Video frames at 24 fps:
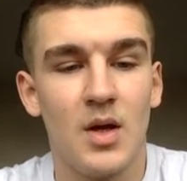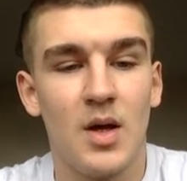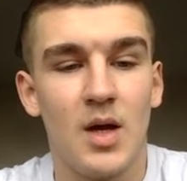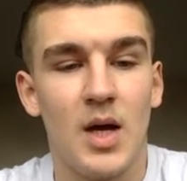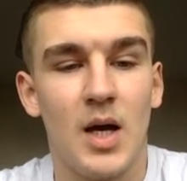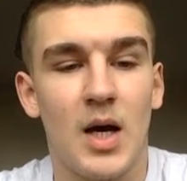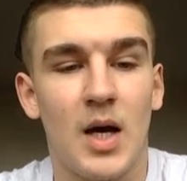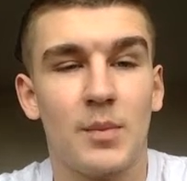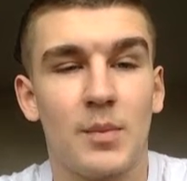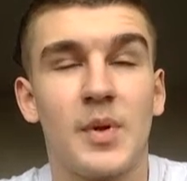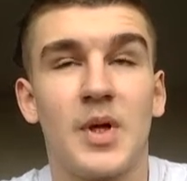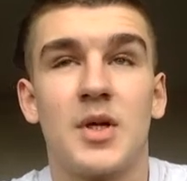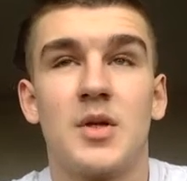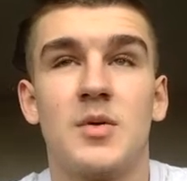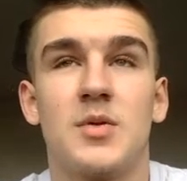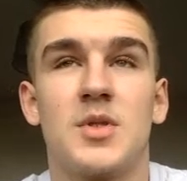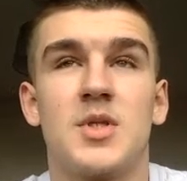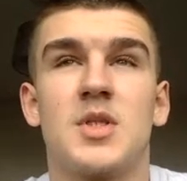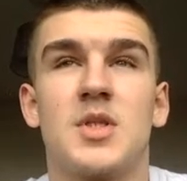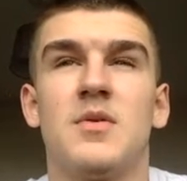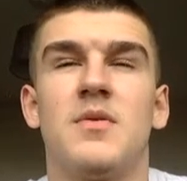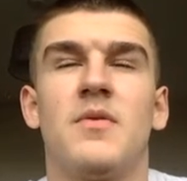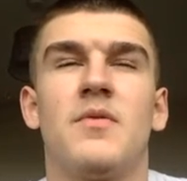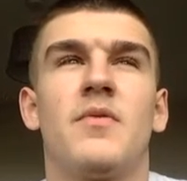I played
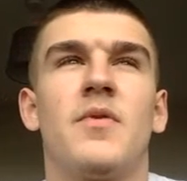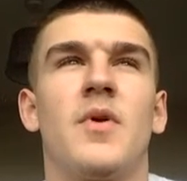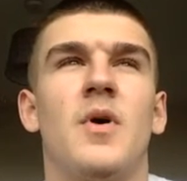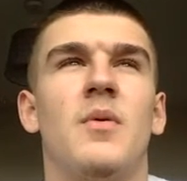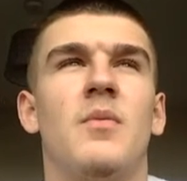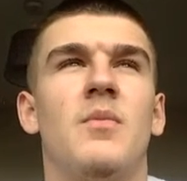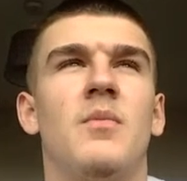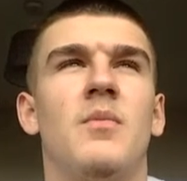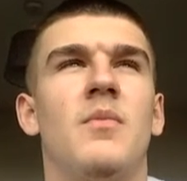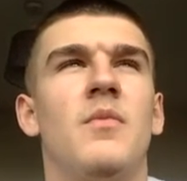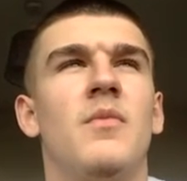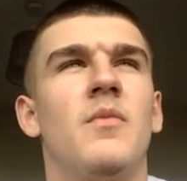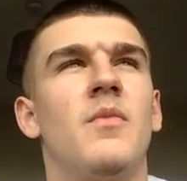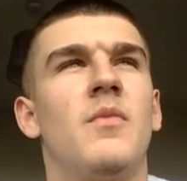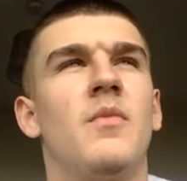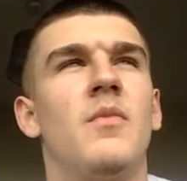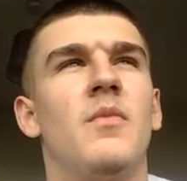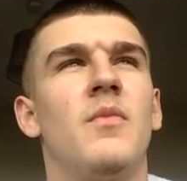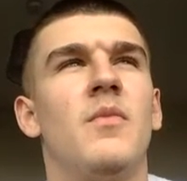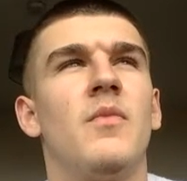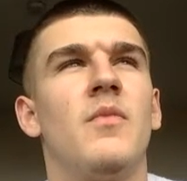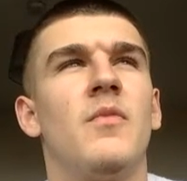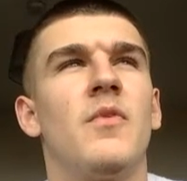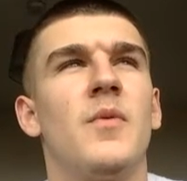for
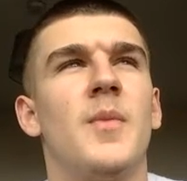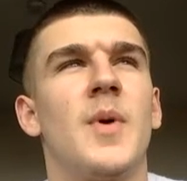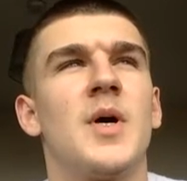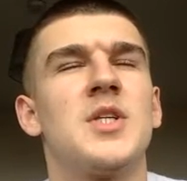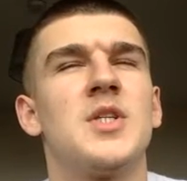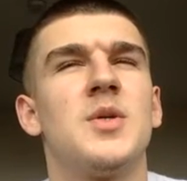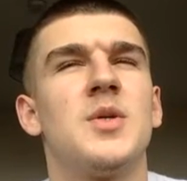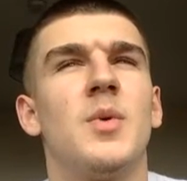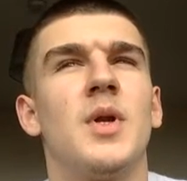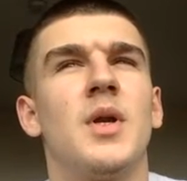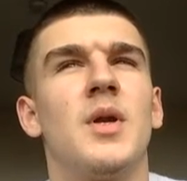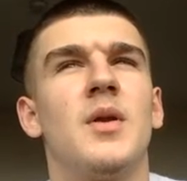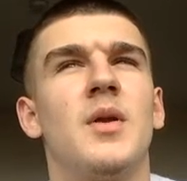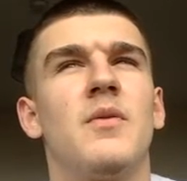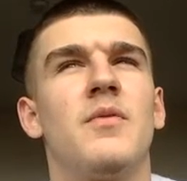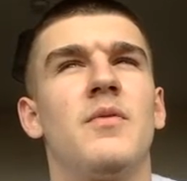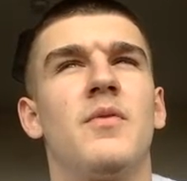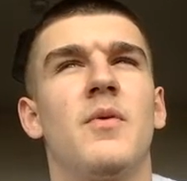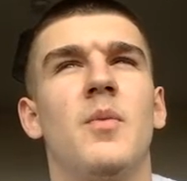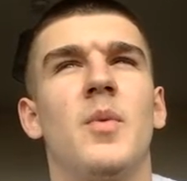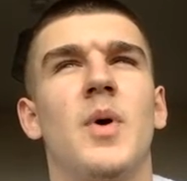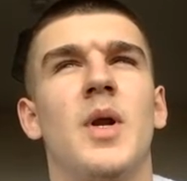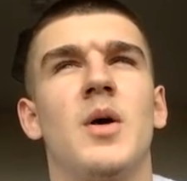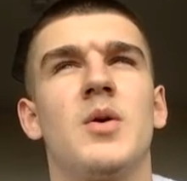Magic
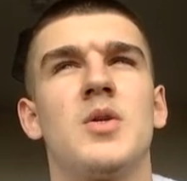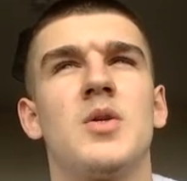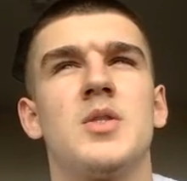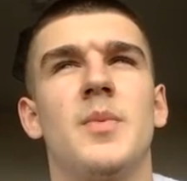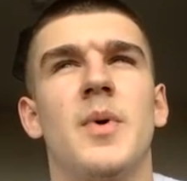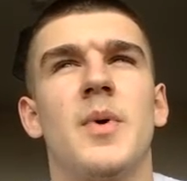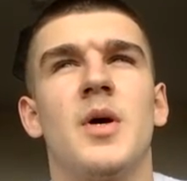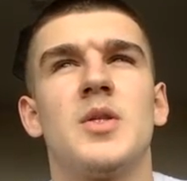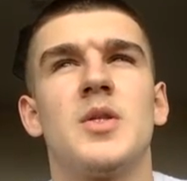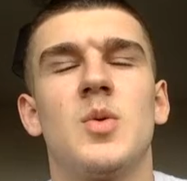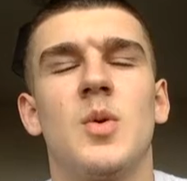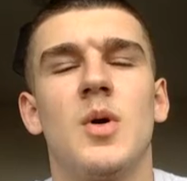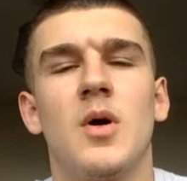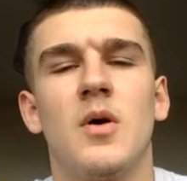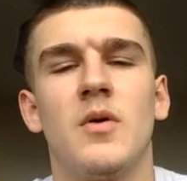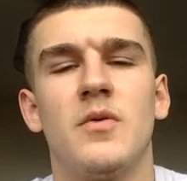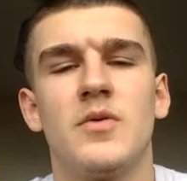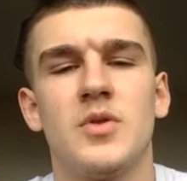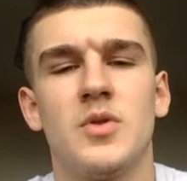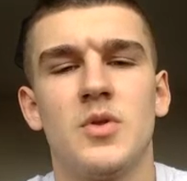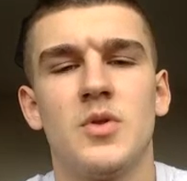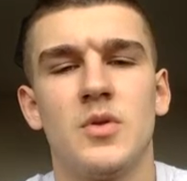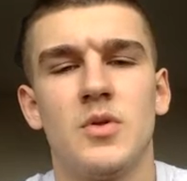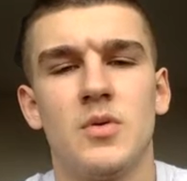from when I was about 12
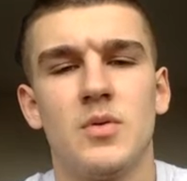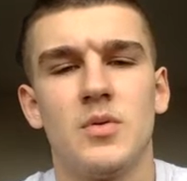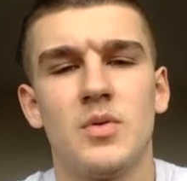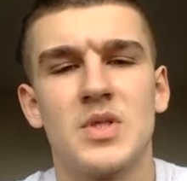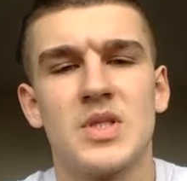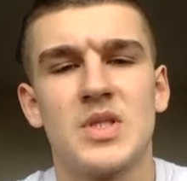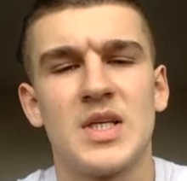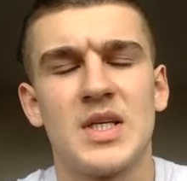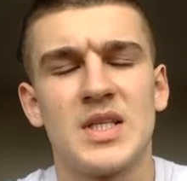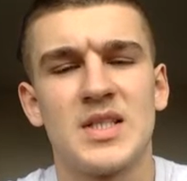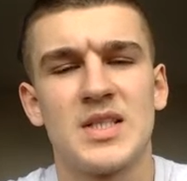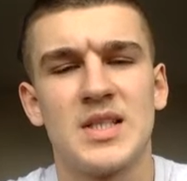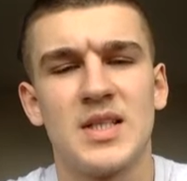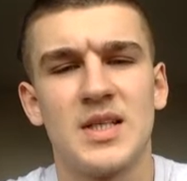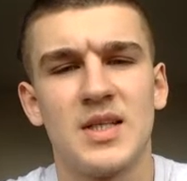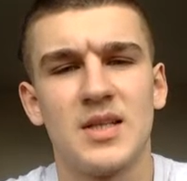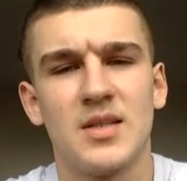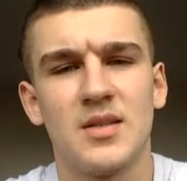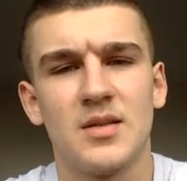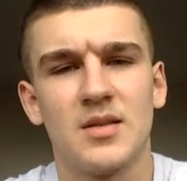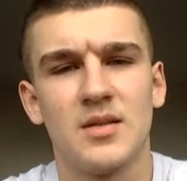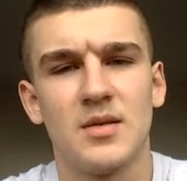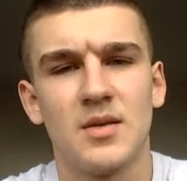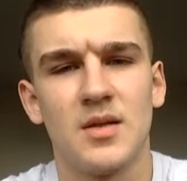to
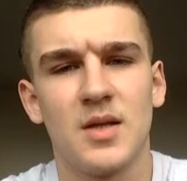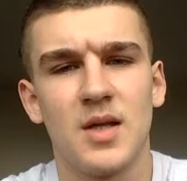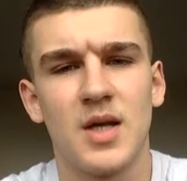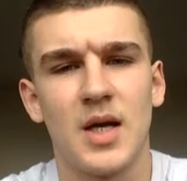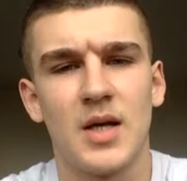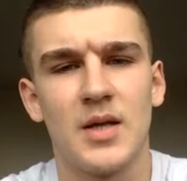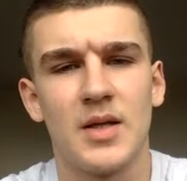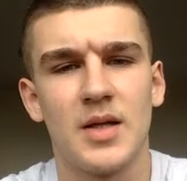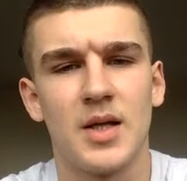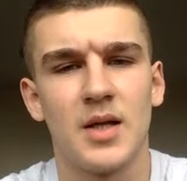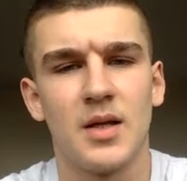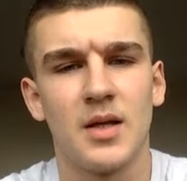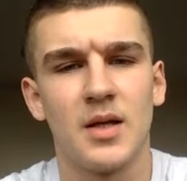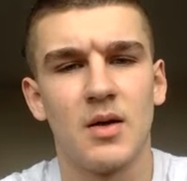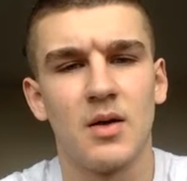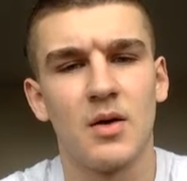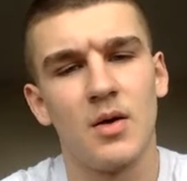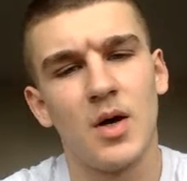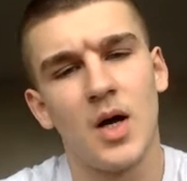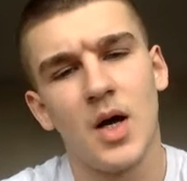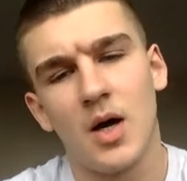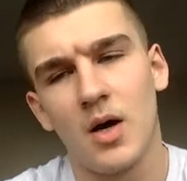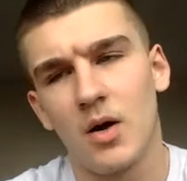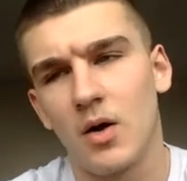16, and then
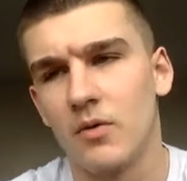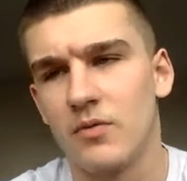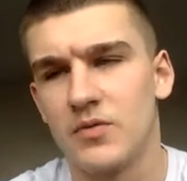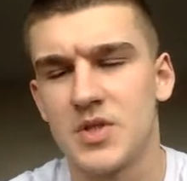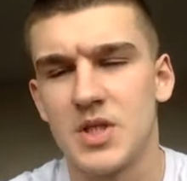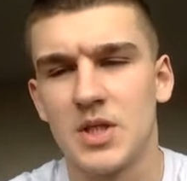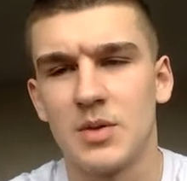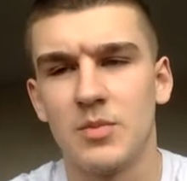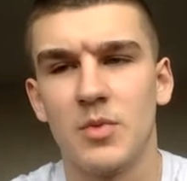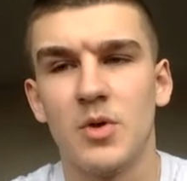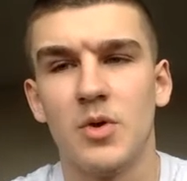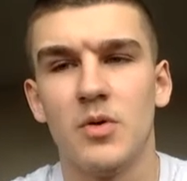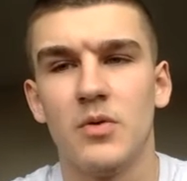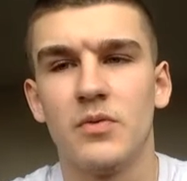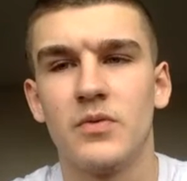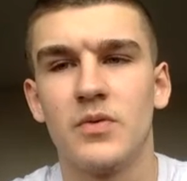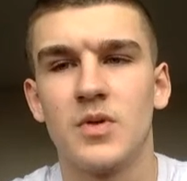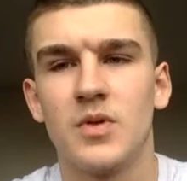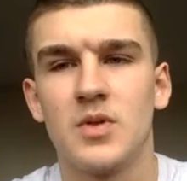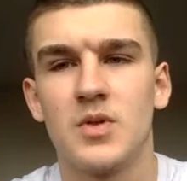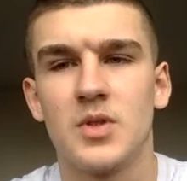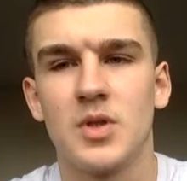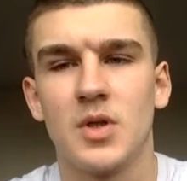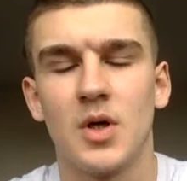obviously moved
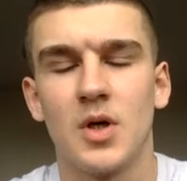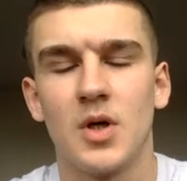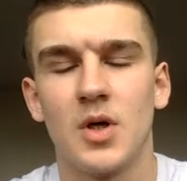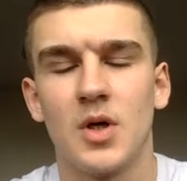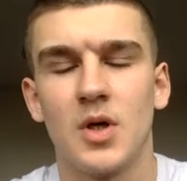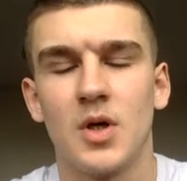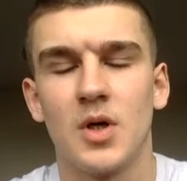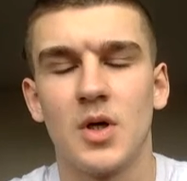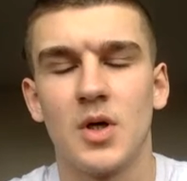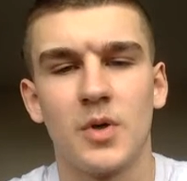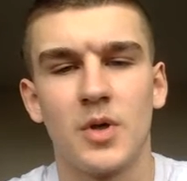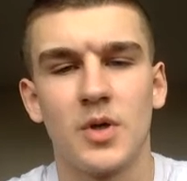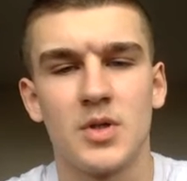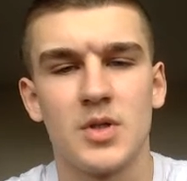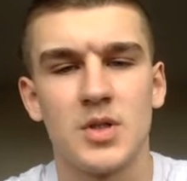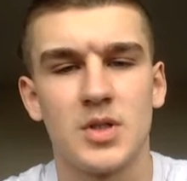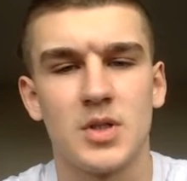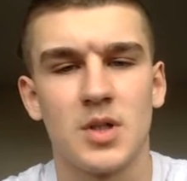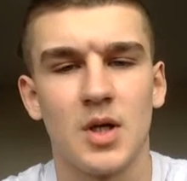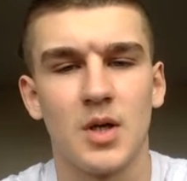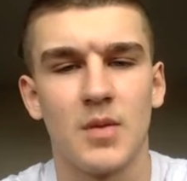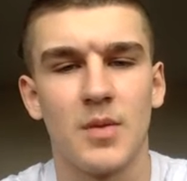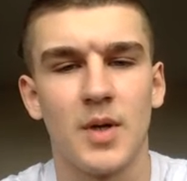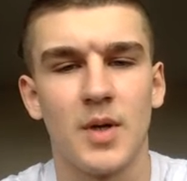to Loughborough to
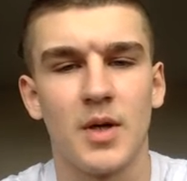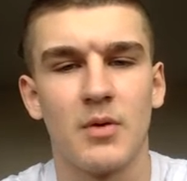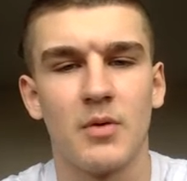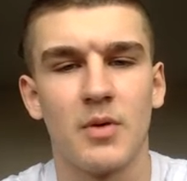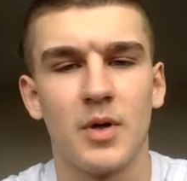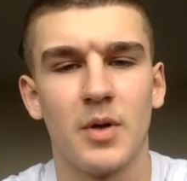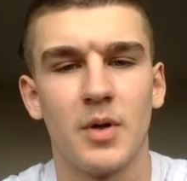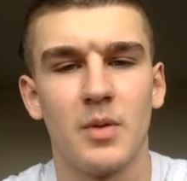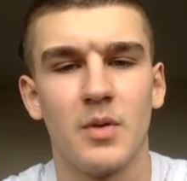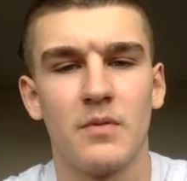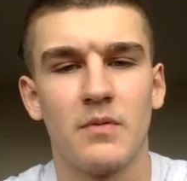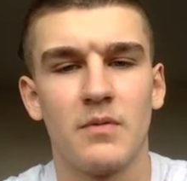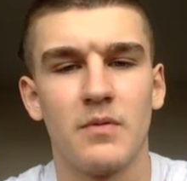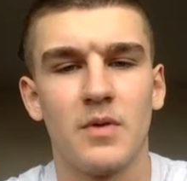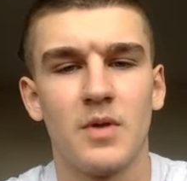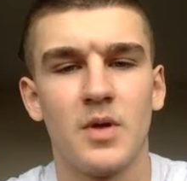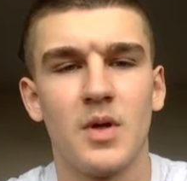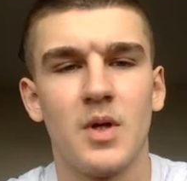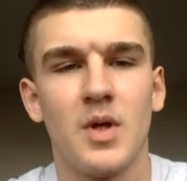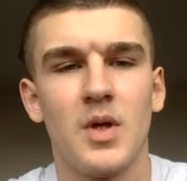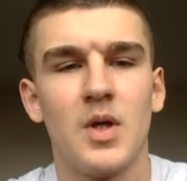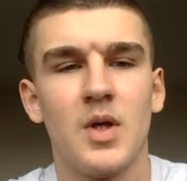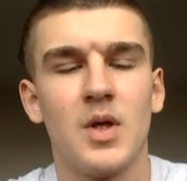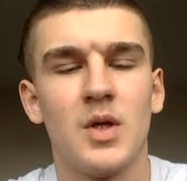start my career with
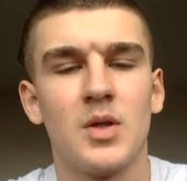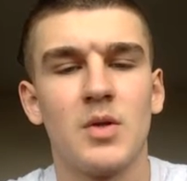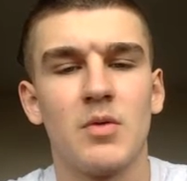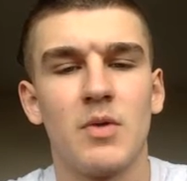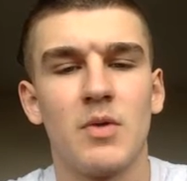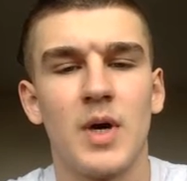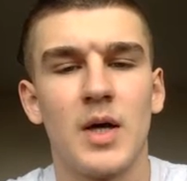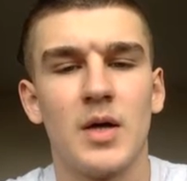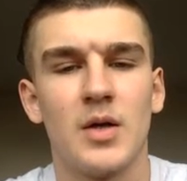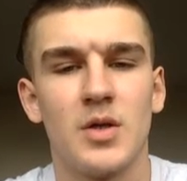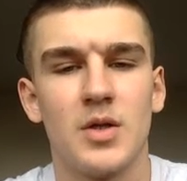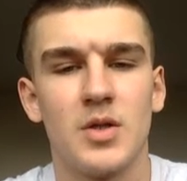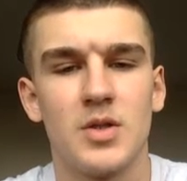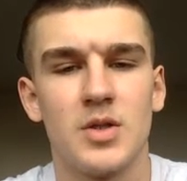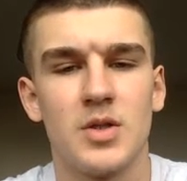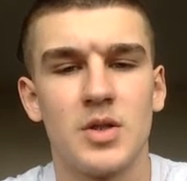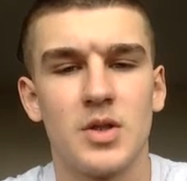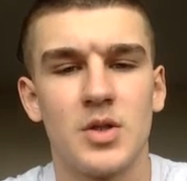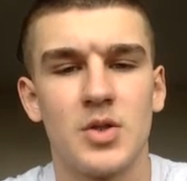the Riders and at